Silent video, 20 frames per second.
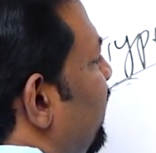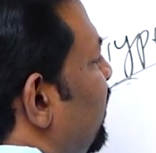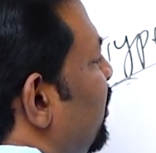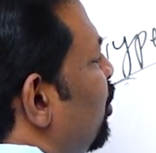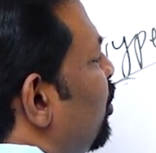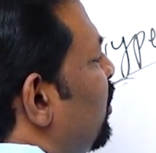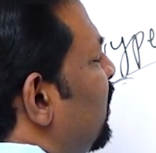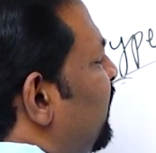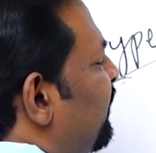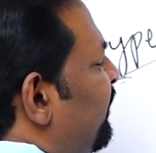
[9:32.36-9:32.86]

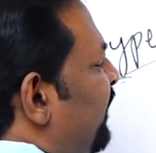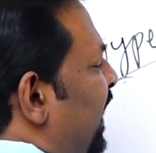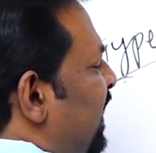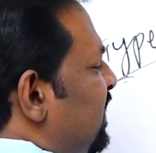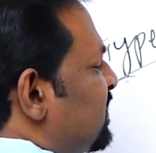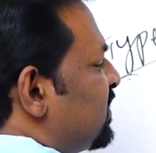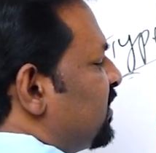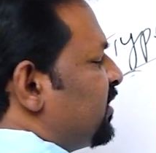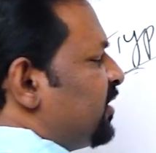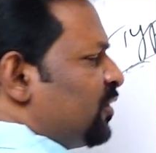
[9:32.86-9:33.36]
Unit
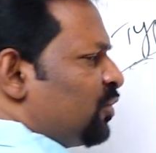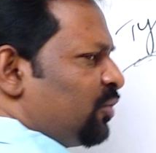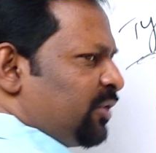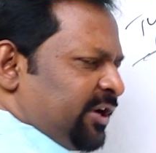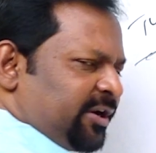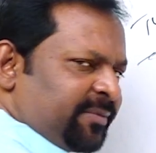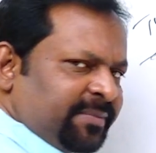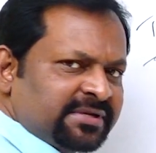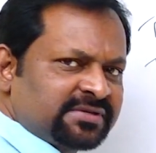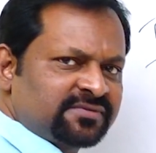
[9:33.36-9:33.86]
fraction,
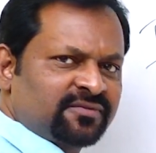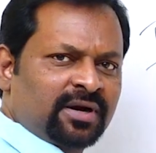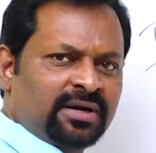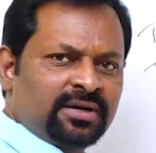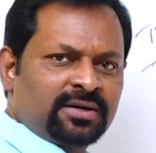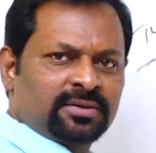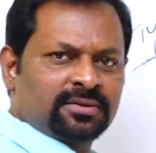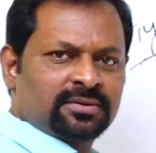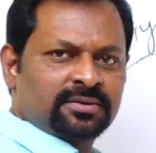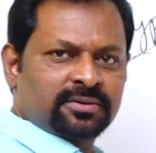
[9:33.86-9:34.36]
unit means
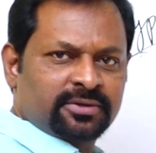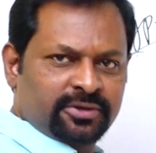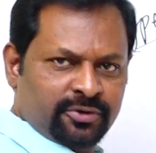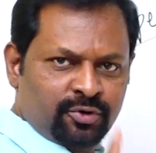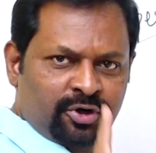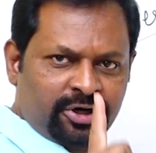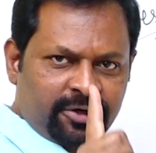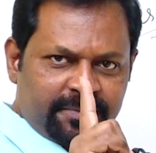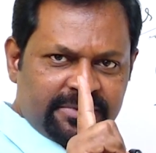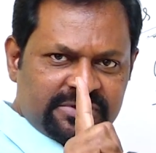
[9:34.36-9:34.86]
what?
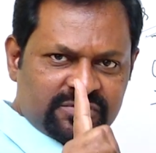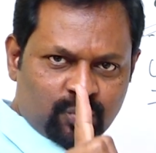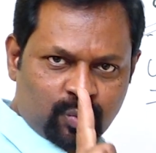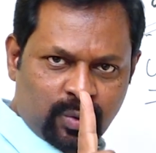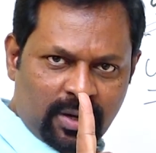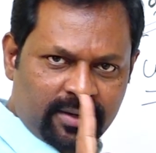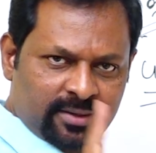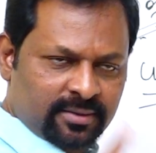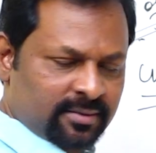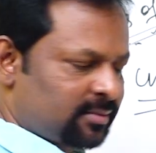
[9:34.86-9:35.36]
Unit means
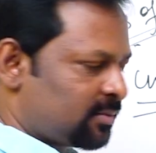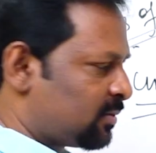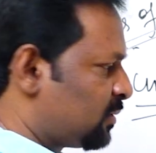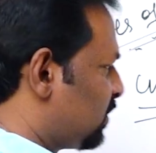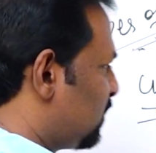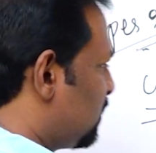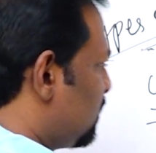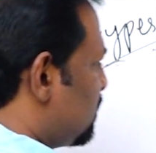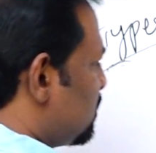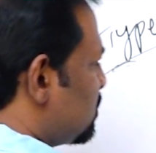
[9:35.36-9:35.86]
1.
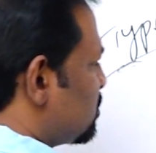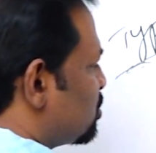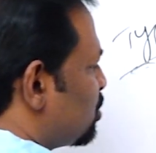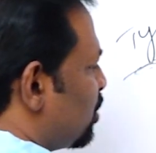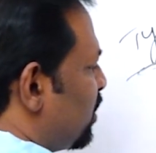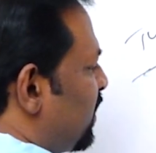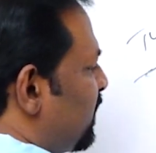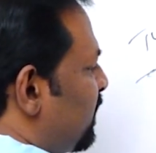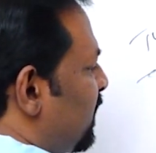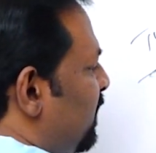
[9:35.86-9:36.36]

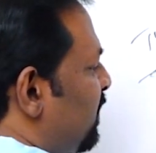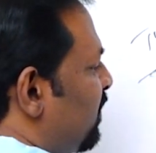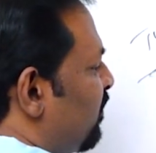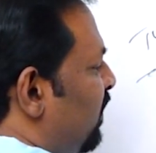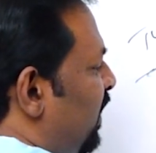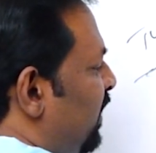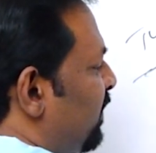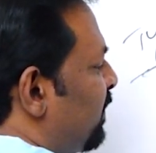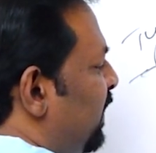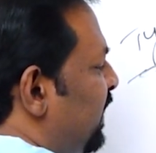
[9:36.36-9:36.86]
So it may be
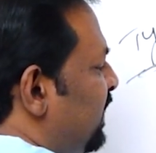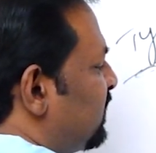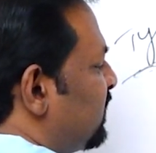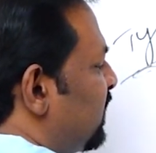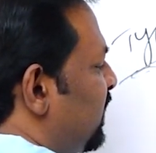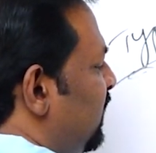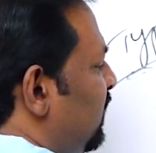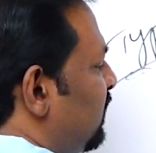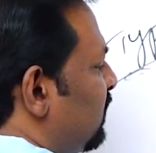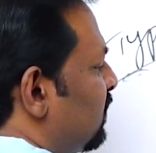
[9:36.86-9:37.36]
1 by
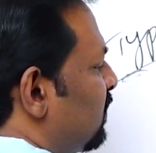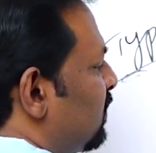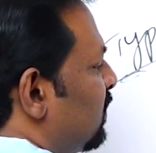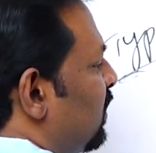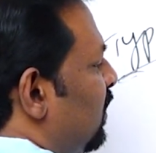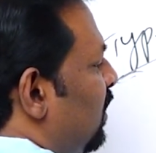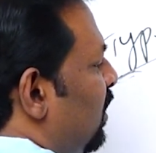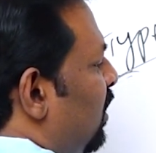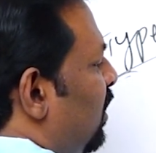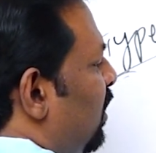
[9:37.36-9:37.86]
3
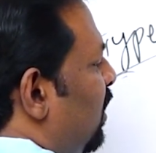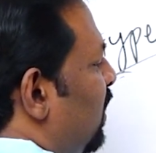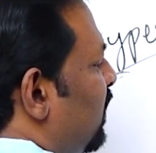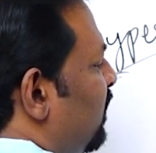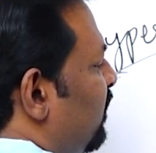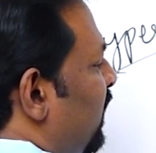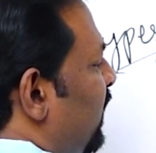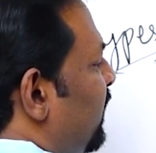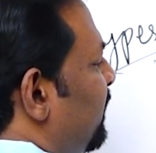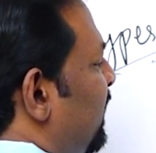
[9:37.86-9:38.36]

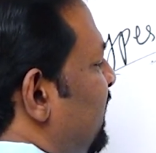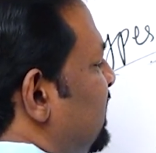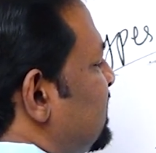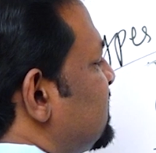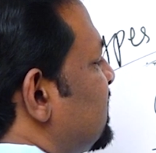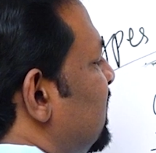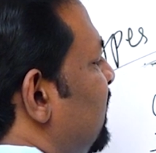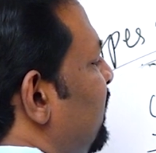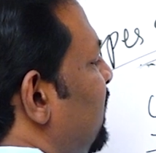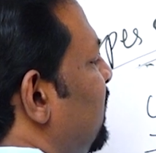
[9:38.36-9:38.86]
or 1 by
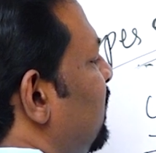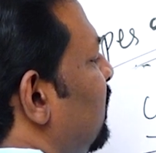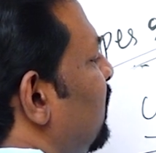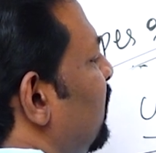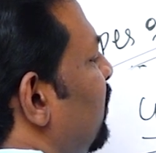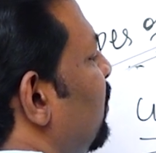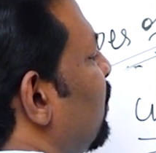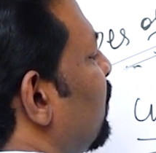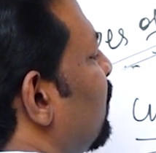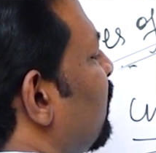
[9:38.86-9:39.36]
7,
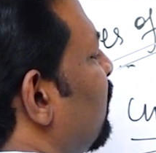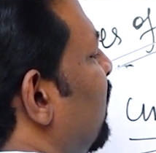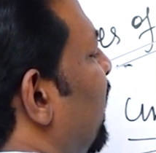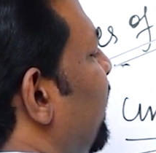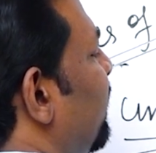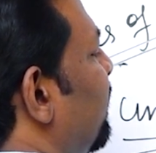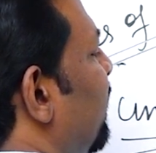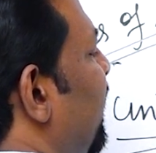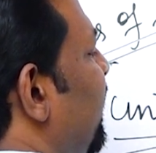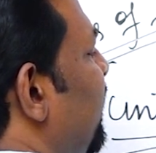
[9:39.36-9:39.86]

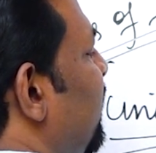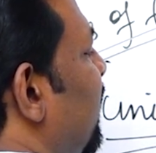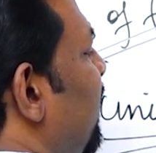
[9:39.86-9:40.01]
1 by